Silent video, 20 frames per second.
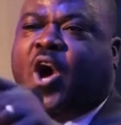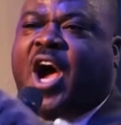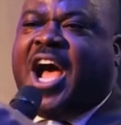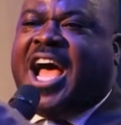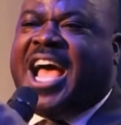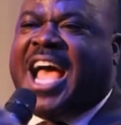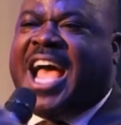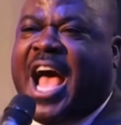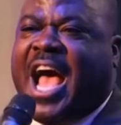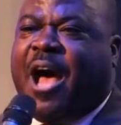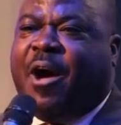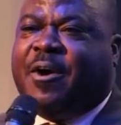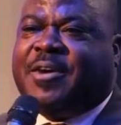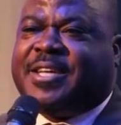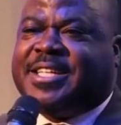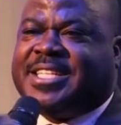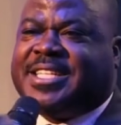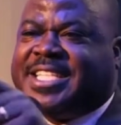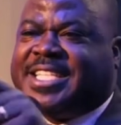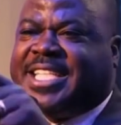number
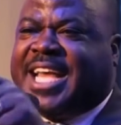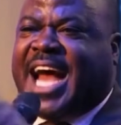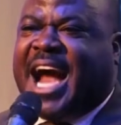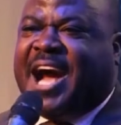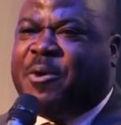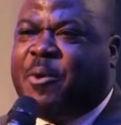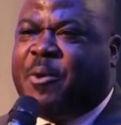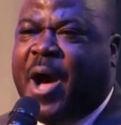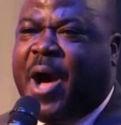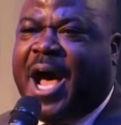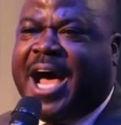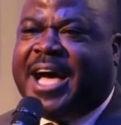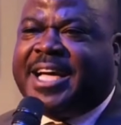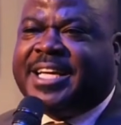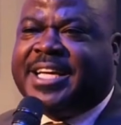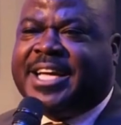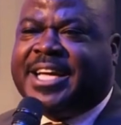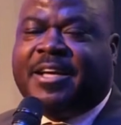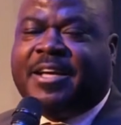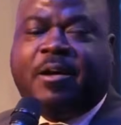again. Don't call this
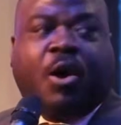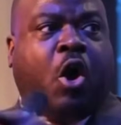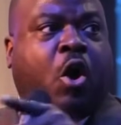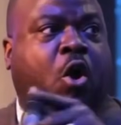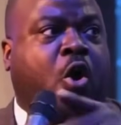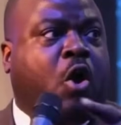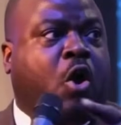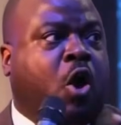number again.